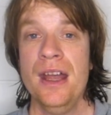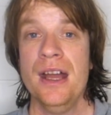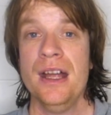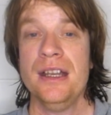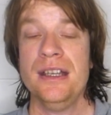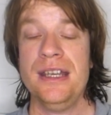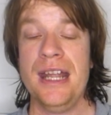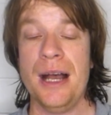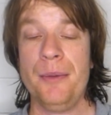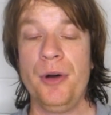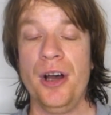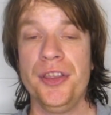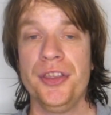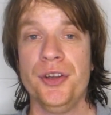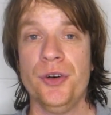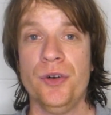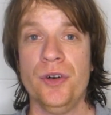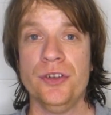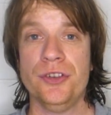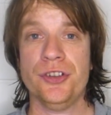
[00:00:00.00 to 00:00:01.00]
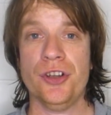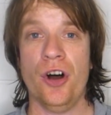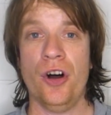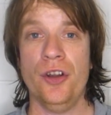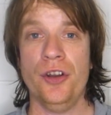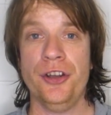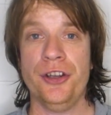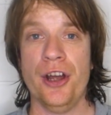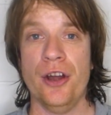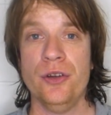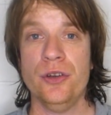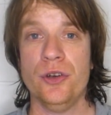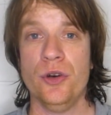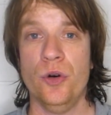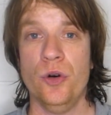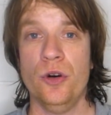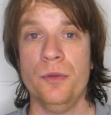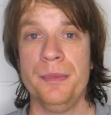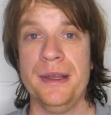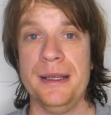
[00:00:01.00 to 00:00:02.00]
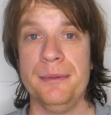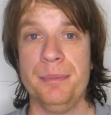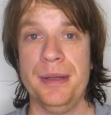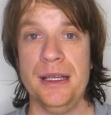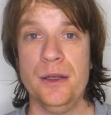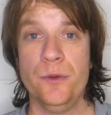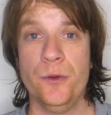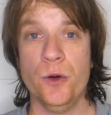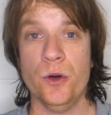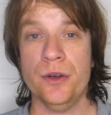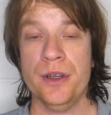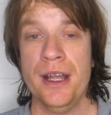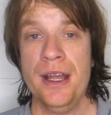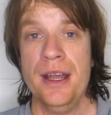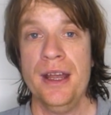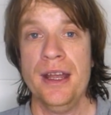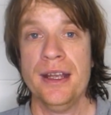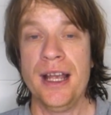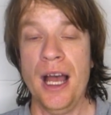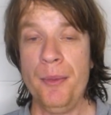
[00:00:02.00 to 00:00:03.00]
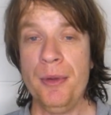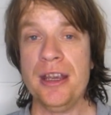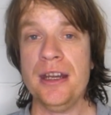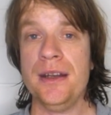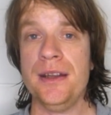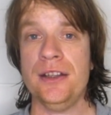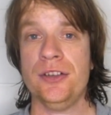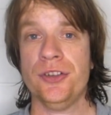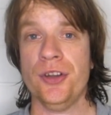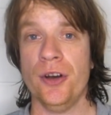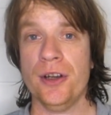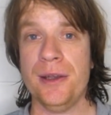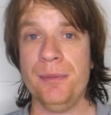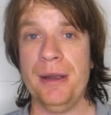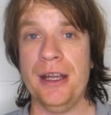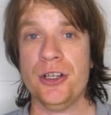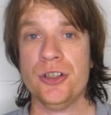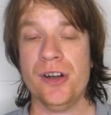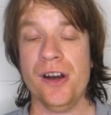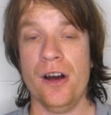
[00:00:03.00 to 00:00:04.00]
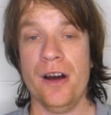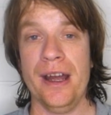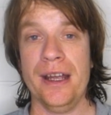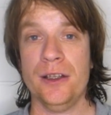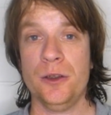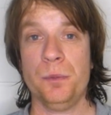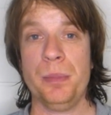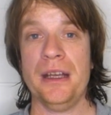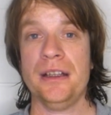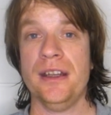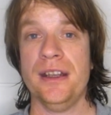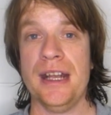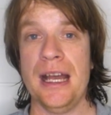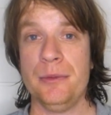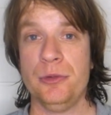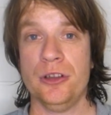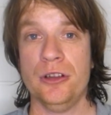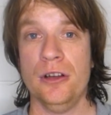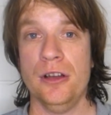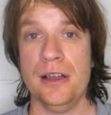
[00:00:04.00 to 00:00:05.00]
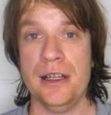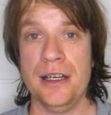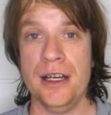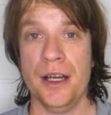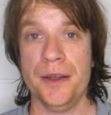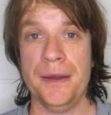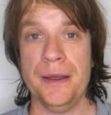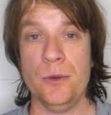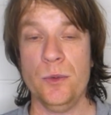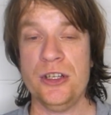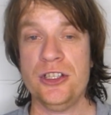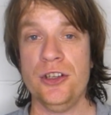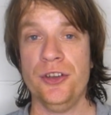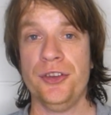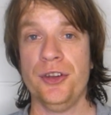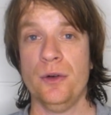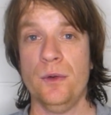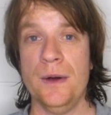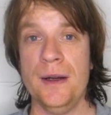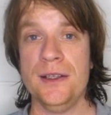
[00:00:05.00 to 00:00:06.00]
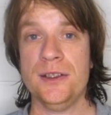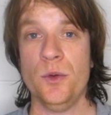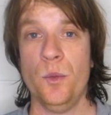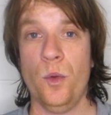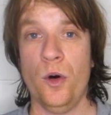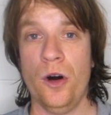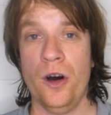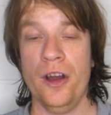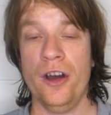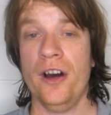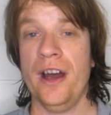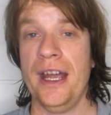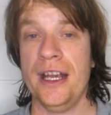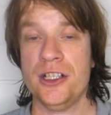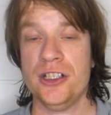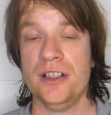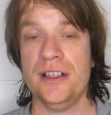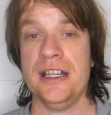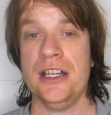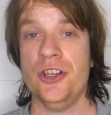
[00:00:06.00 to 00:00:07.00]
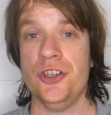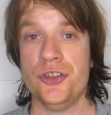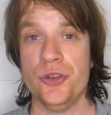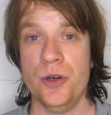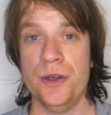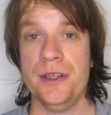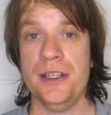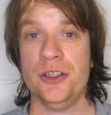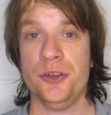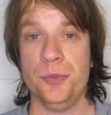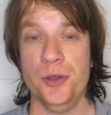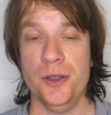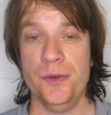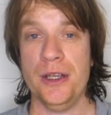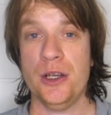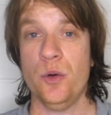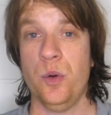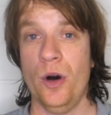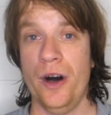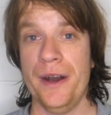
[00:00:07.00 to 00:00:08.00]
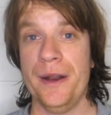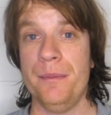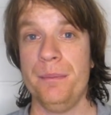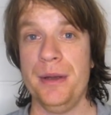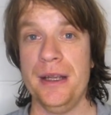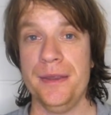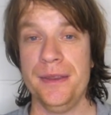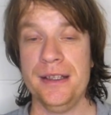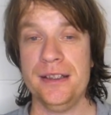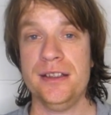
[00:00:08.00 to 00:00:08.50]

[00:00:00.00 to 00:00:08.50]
Now my thoughts on Don't Call Me Bigfoot. Coming into this documentary, I expected absolutely nothing, which is the reason why I actually enjoyed this movie quite a bit.